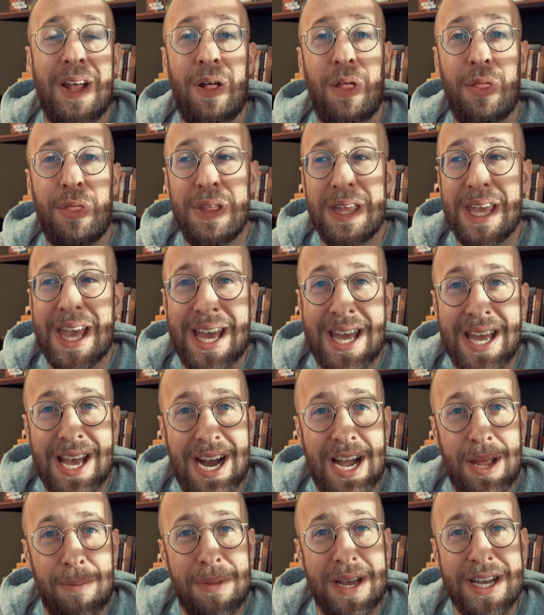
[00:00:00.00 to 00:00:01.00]
the
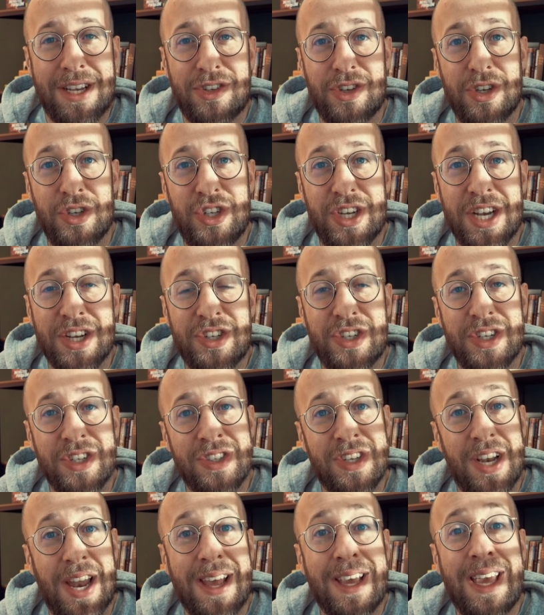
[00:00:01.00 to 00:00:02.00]
AI makes suggestions
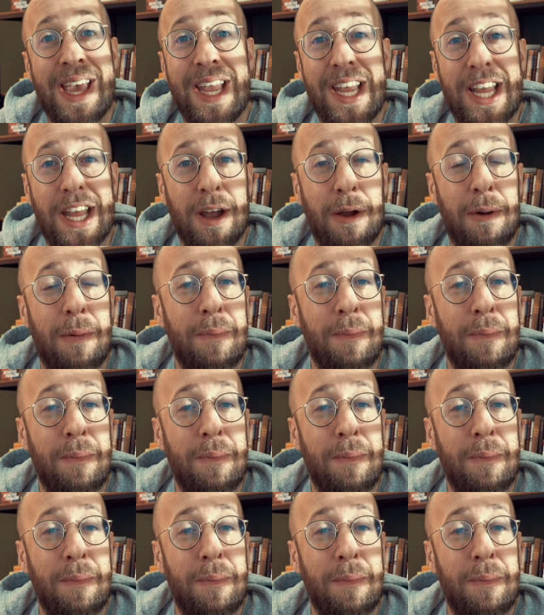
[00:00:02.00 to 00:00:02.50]
like, hey,